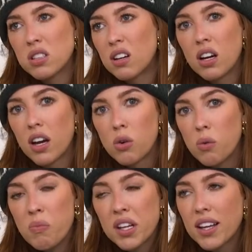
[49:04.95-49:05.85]
And they're like, okay,
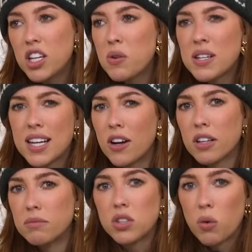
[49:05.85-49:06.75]
cool. Like you can tell
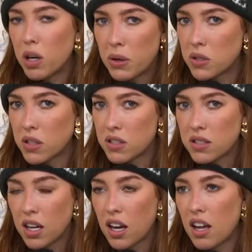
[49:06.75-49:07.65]
them don't want to post on this
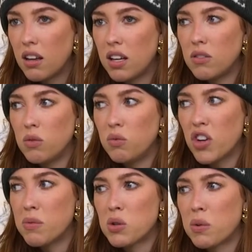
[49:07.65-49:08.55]
day. And
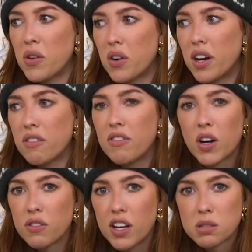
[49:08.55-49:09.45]
for the most part, they're like
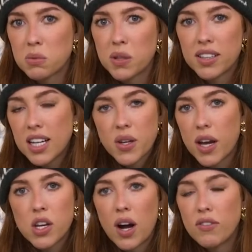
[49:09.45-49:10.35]
very flexible. Like that's okay.
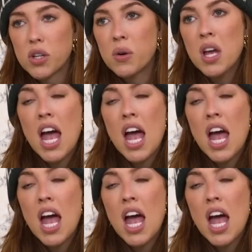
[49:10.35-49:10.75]
You don't have to.